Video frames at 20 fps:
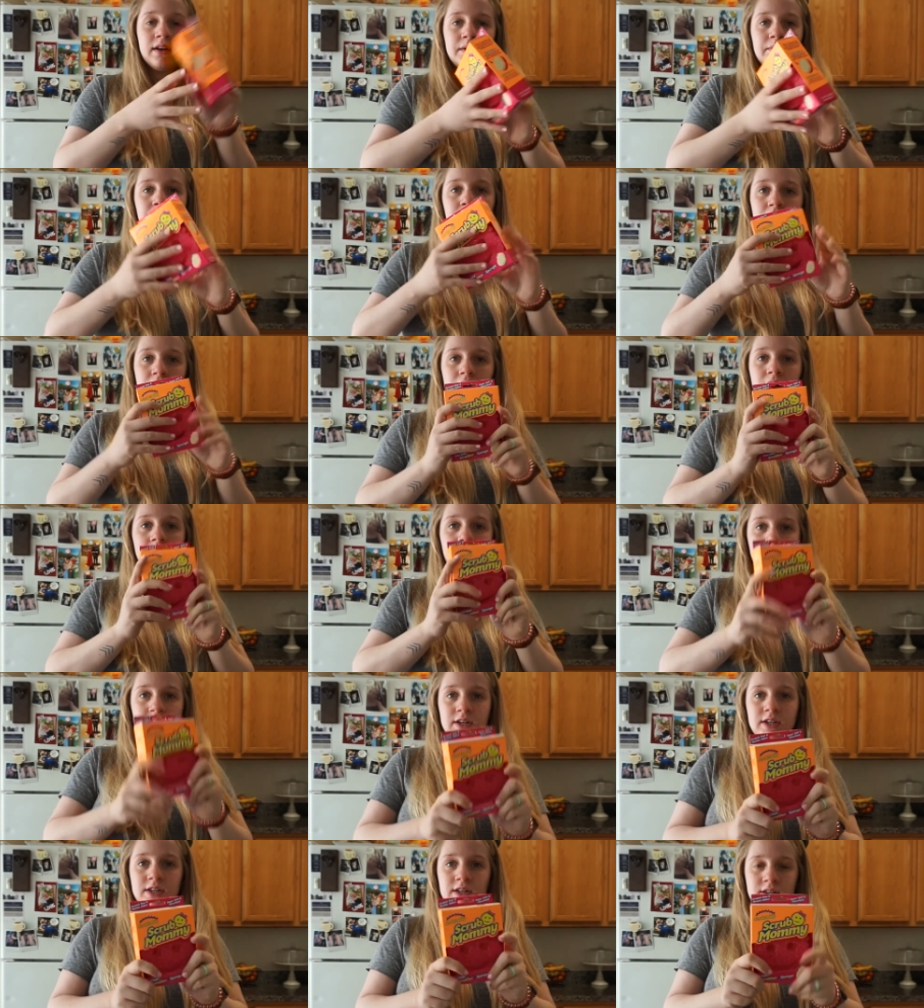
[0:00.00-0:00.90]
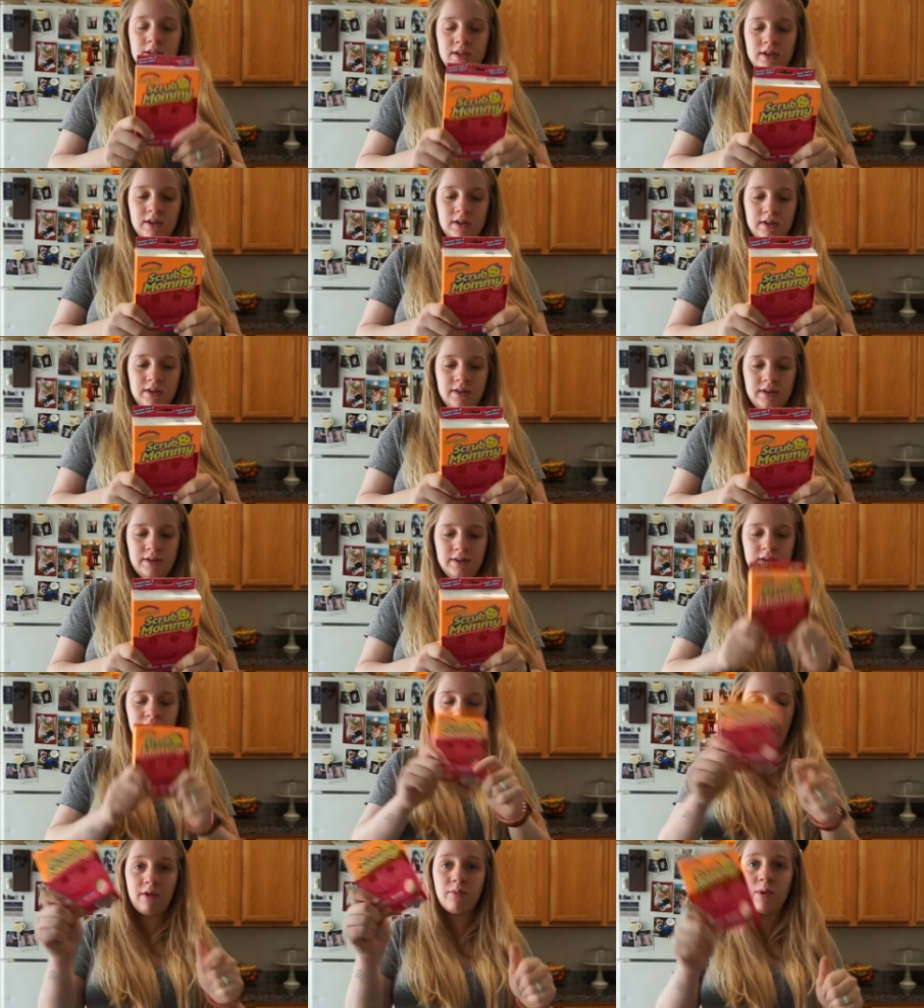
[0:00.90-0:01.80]
but I just,
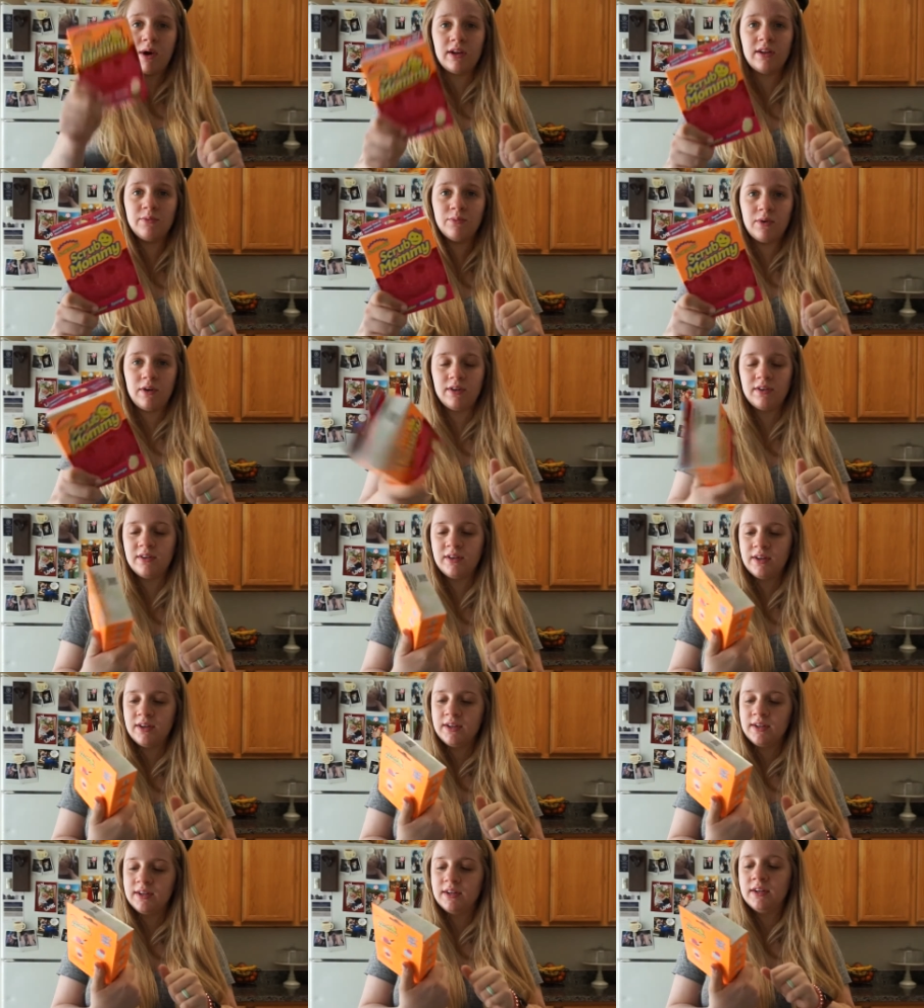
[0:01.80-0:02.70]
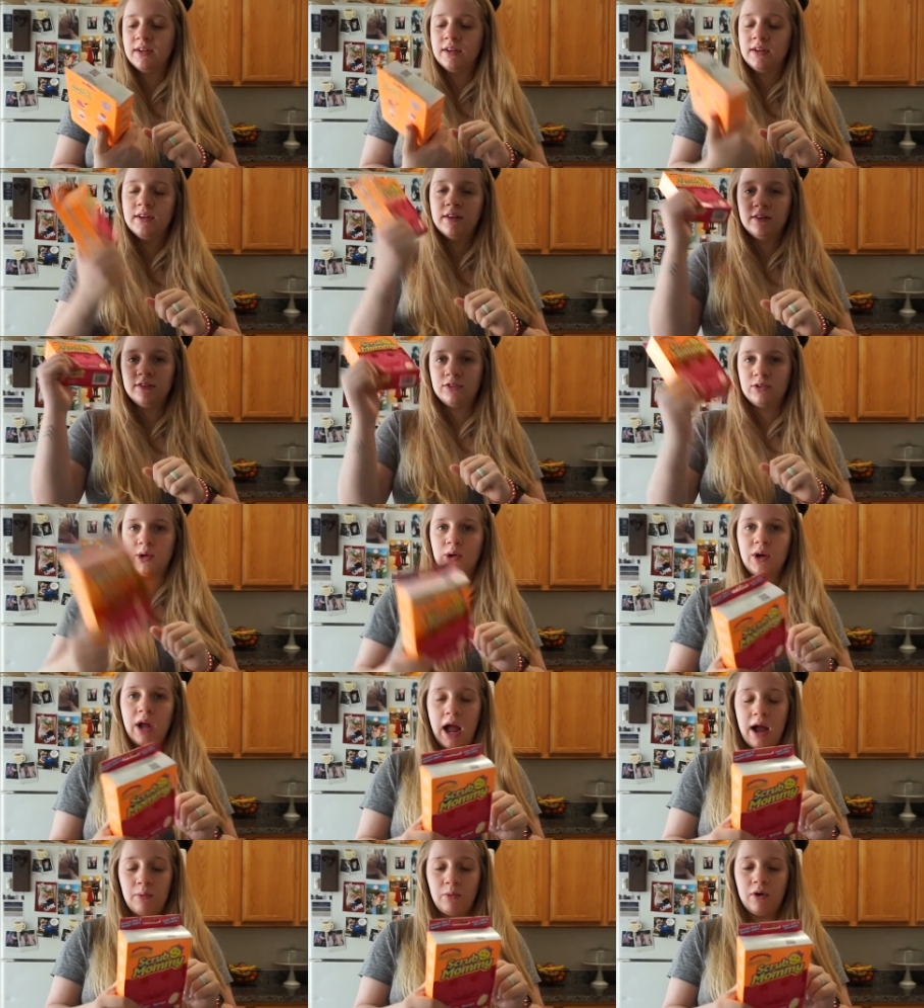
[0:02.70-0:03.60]
I wanted one. So I
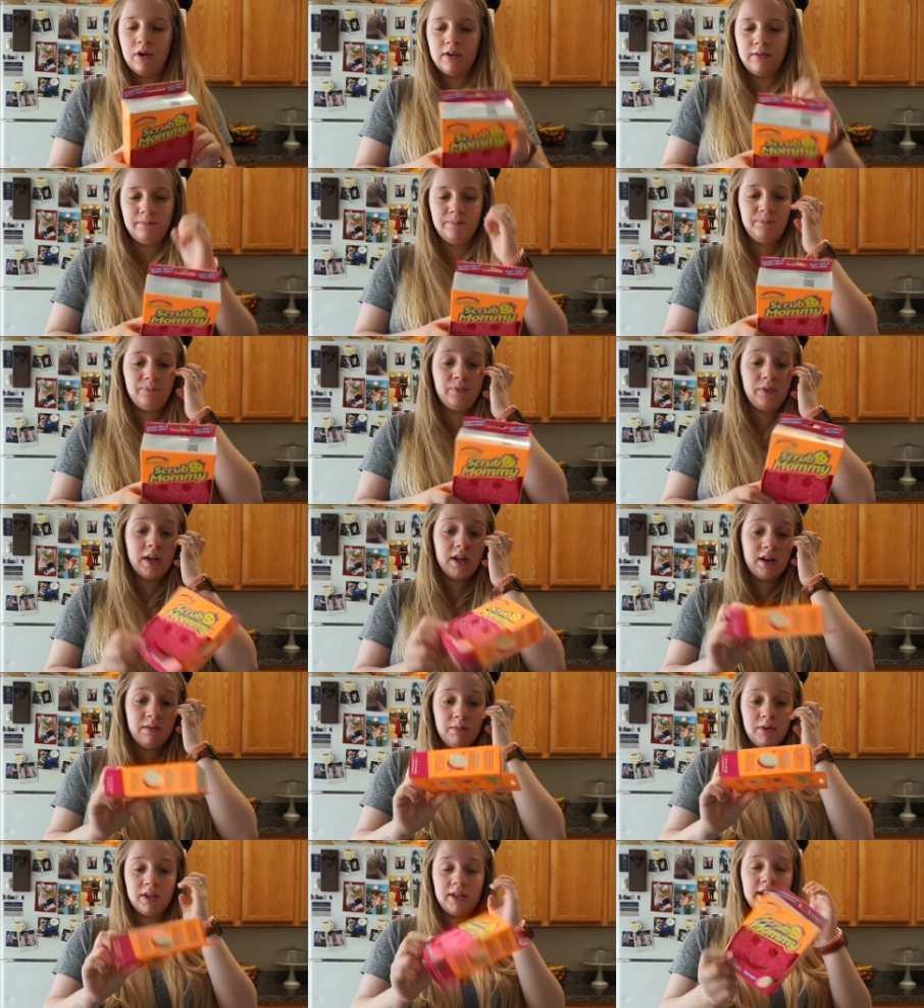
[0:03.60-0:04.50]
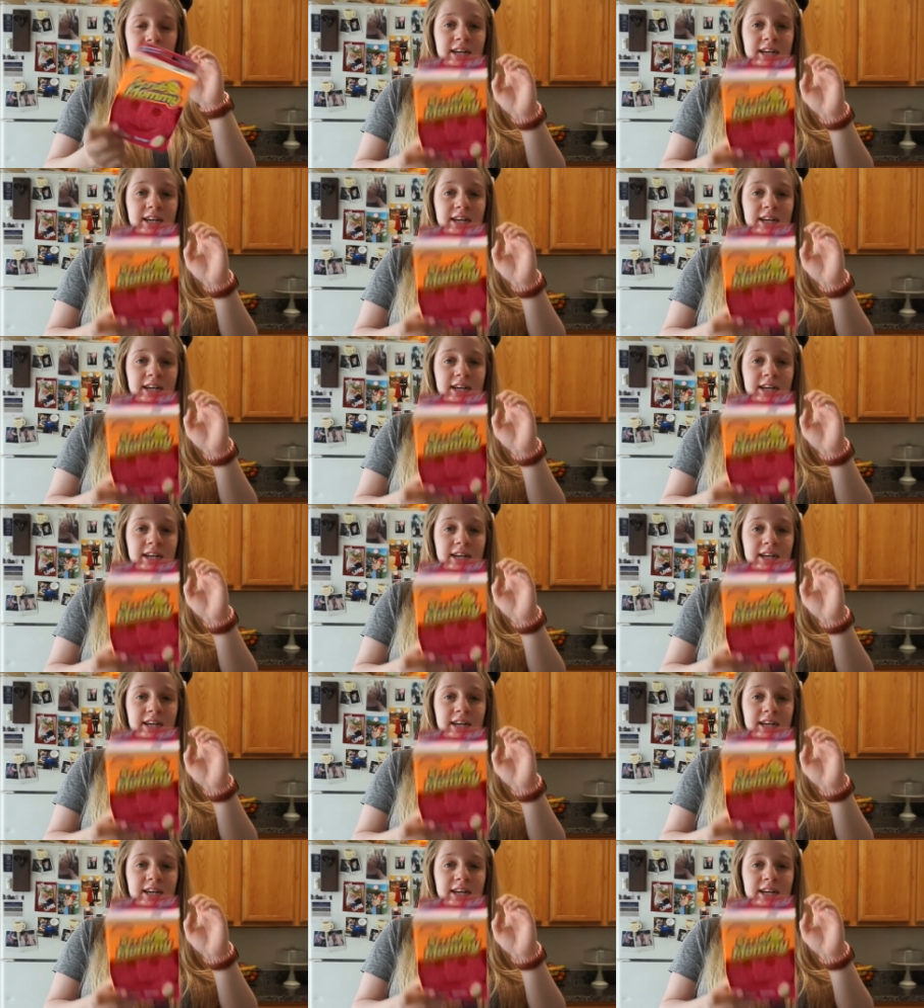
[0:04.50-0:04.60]
got one and I'm really